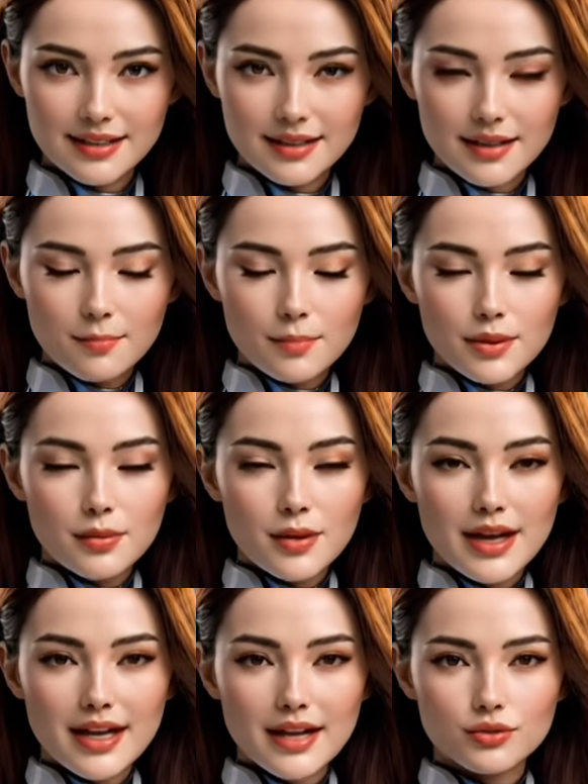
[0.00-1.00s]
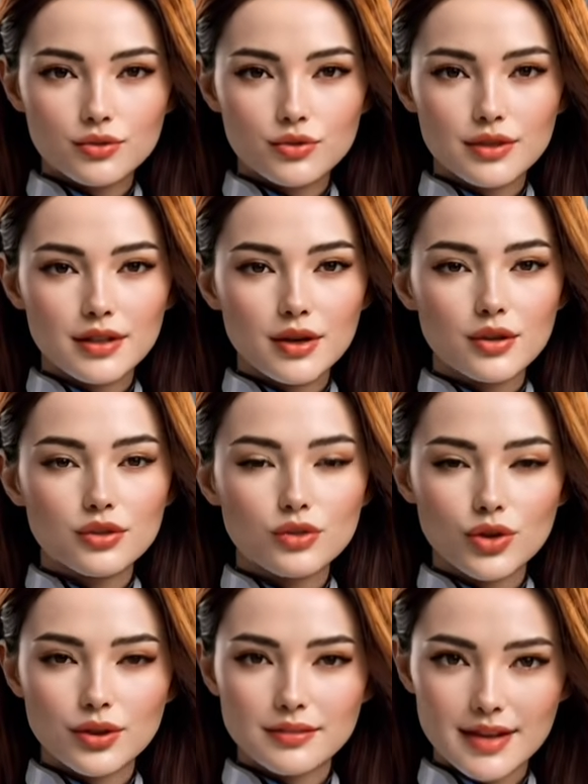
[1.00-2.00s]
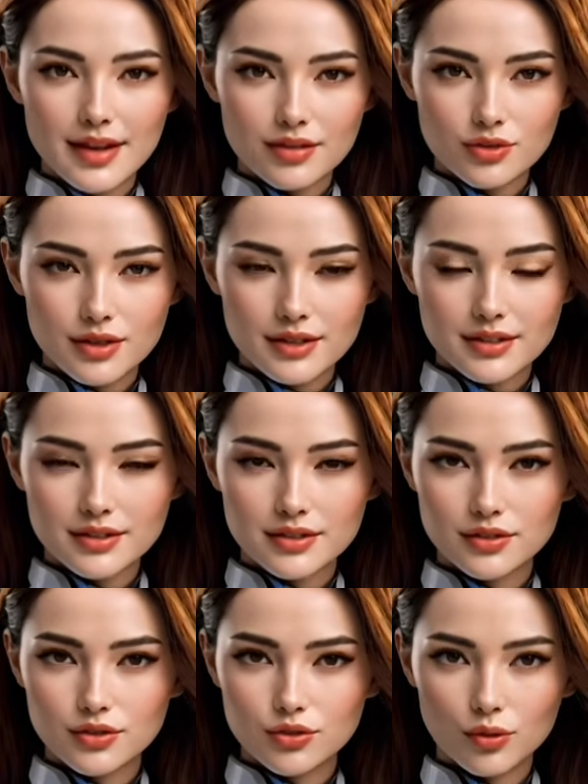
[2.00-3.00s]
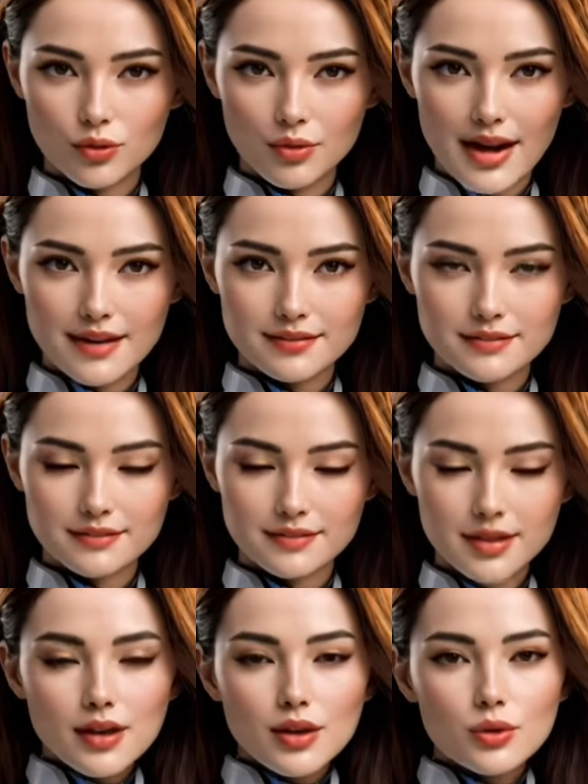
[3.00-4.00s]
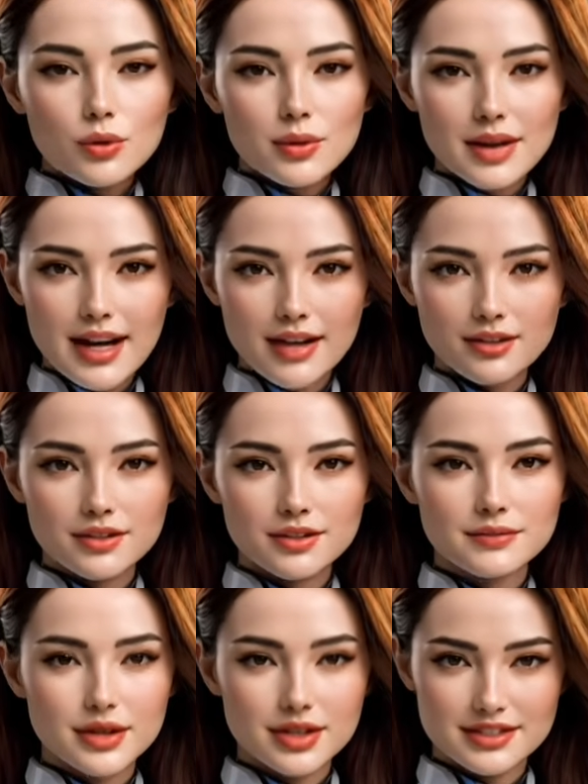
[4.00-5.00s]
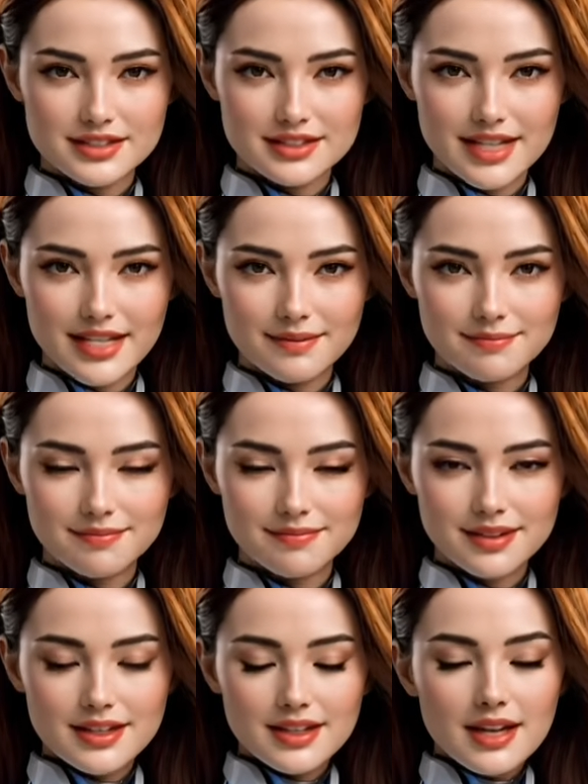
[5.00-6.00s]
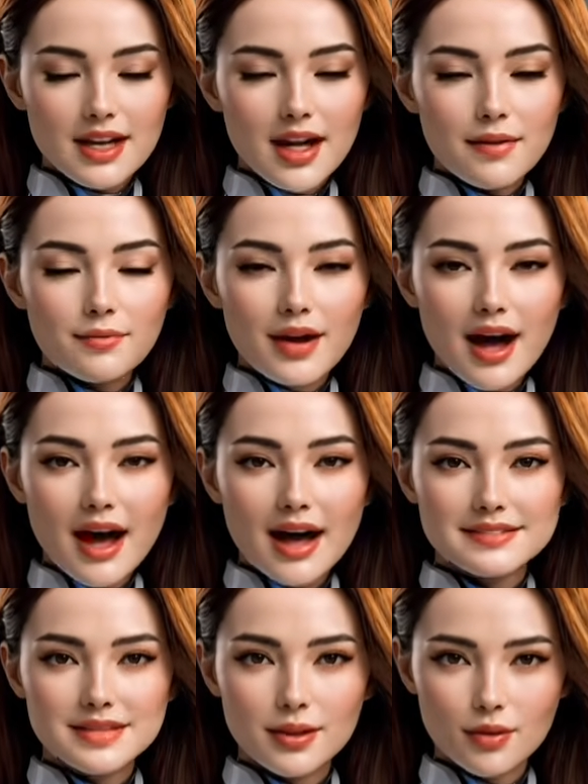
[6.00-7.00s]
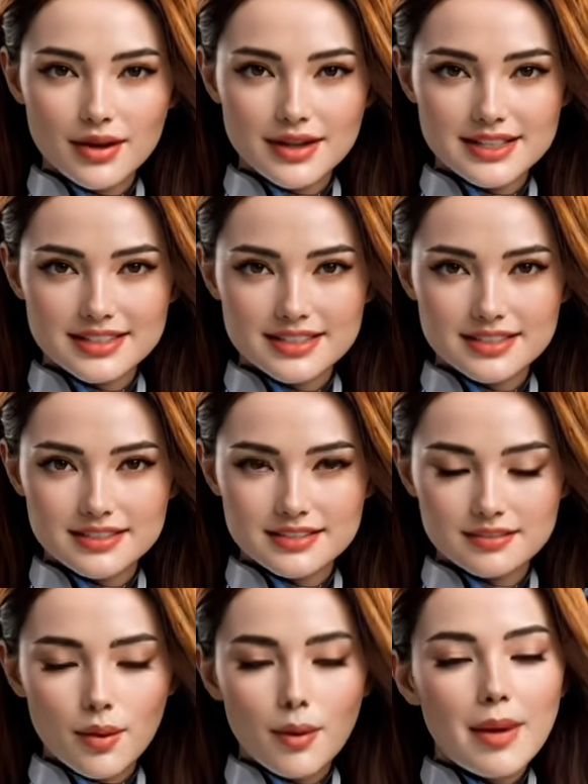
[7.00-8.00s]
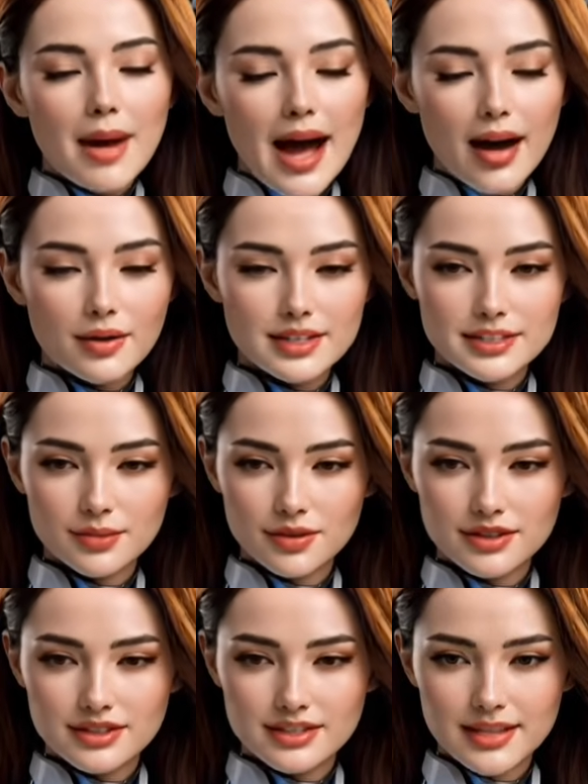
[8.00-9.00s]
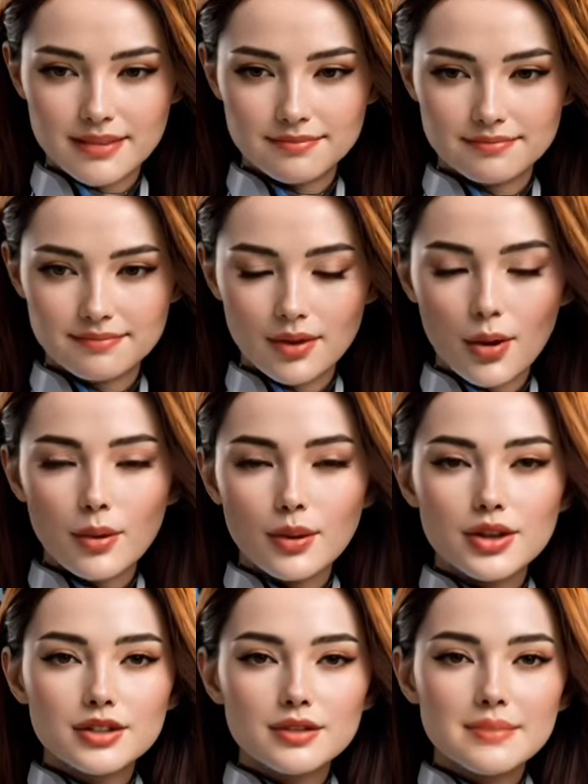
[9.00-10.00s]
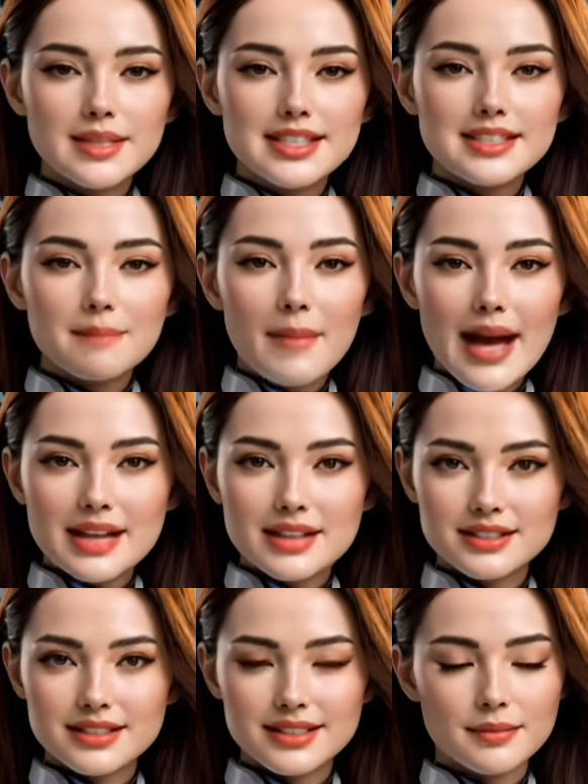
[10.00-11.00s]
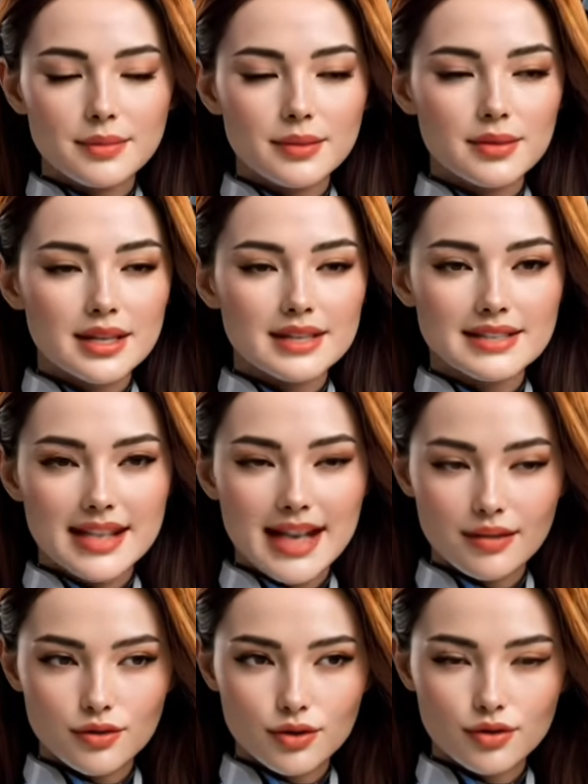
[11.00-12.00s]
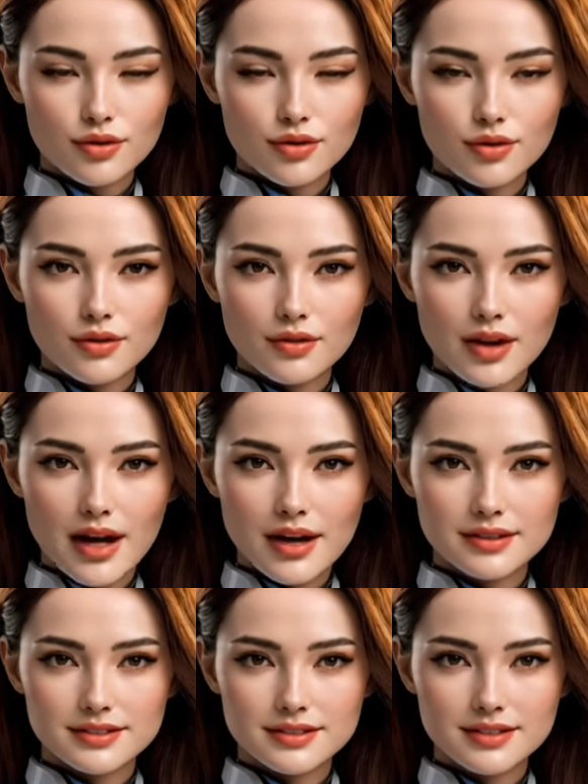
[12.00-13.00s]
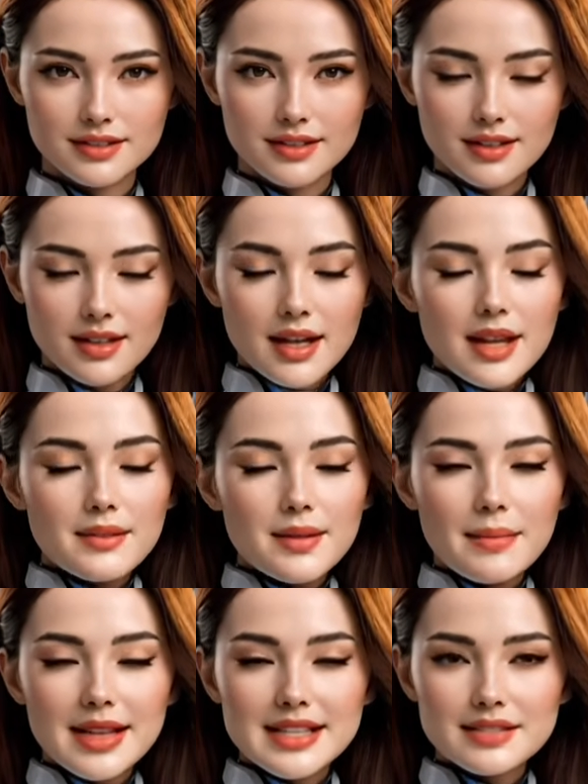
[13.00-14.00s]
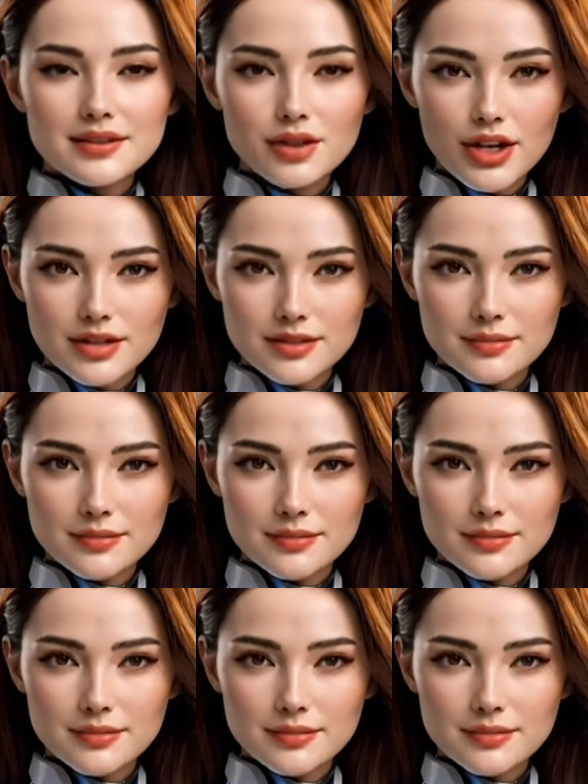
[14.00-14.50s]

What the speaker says: He checks on g1, I block again, and the queen takes on g2. Mate in 5, with 2 black queens on the board. The mating queen is held from d2 by her sister while she stands beside my king, and the last square I needed was of 3.